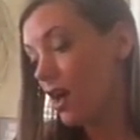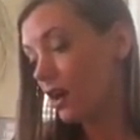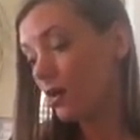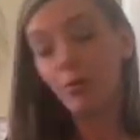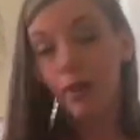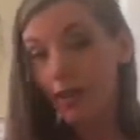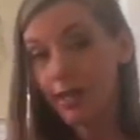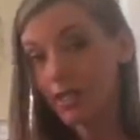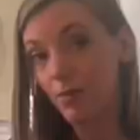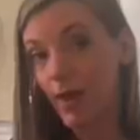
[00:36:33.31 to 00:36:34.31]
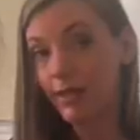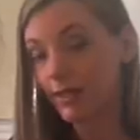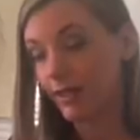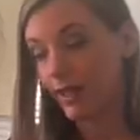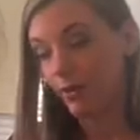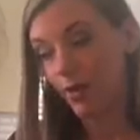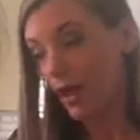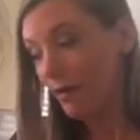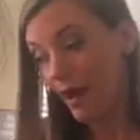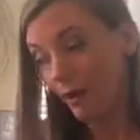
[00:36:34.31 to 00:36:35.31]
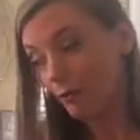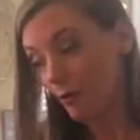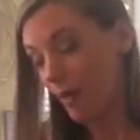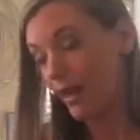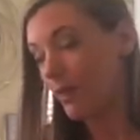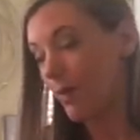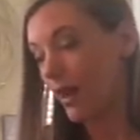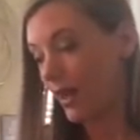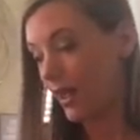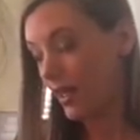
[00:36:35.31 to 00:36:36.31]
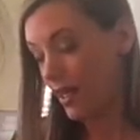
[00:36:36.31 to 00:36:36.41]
completely independently without help from anybody.